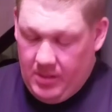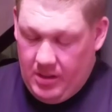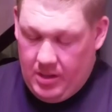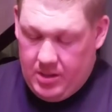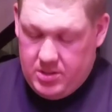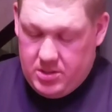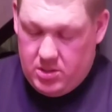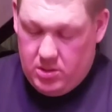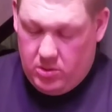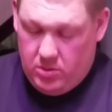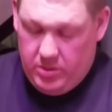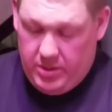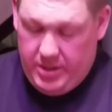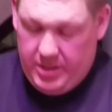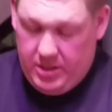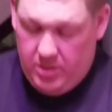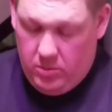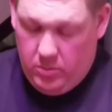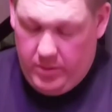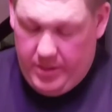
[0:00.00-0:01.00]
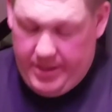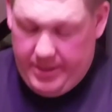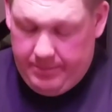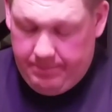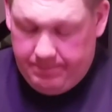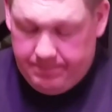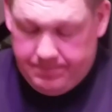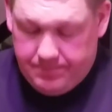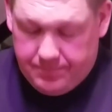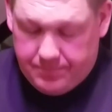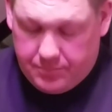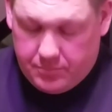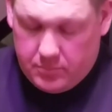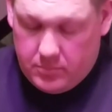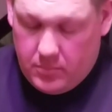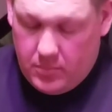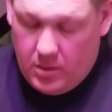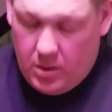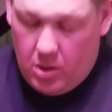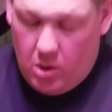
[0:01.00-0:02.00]
So either way,
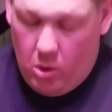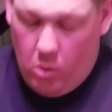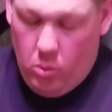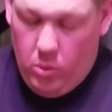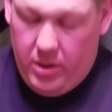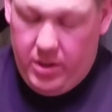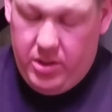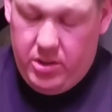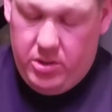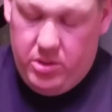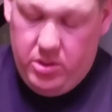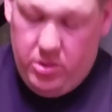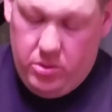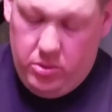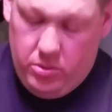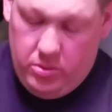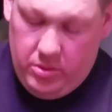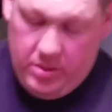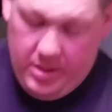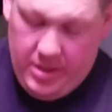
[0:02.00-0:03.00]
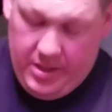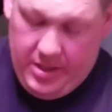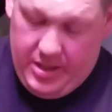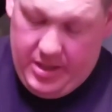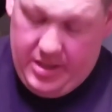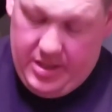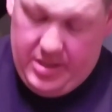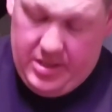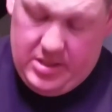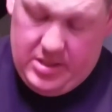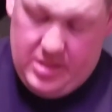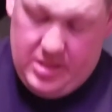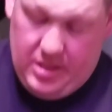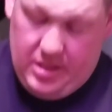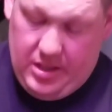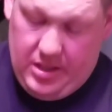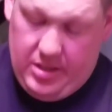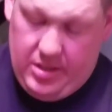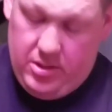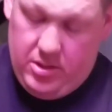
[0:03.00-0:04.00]
what you do is
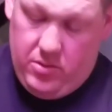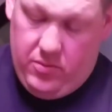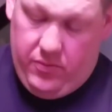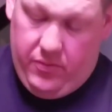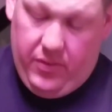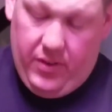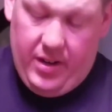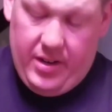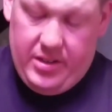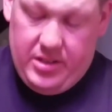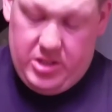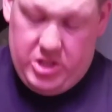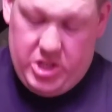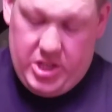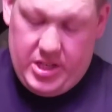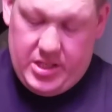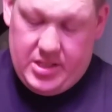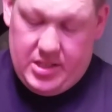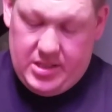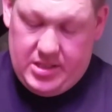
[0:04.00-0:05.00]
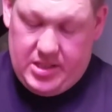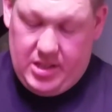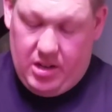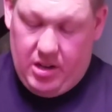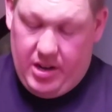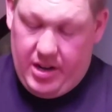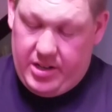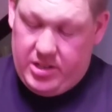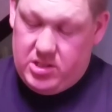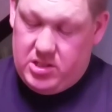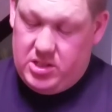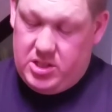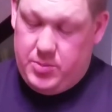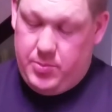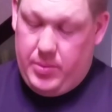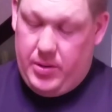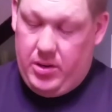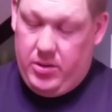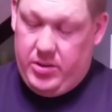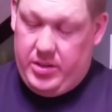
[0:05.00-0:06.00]
you find the chestnuts that are actually
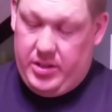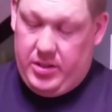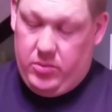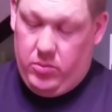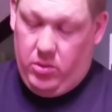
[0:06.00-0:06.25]
sprouting.